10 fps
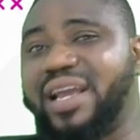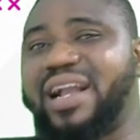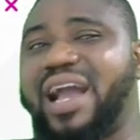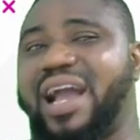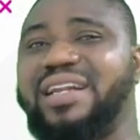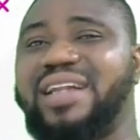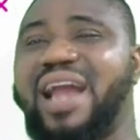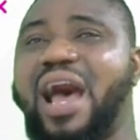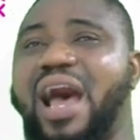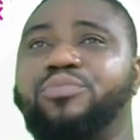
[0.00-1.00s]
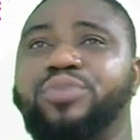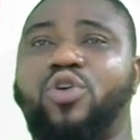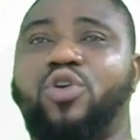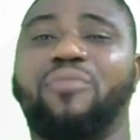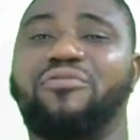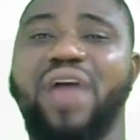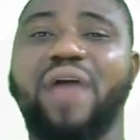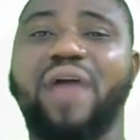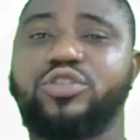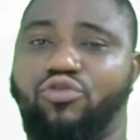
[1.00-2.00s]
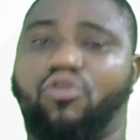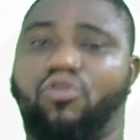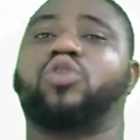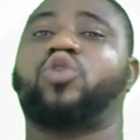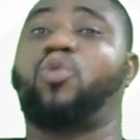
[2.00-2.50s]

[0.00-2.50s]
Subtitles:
they can now become very strong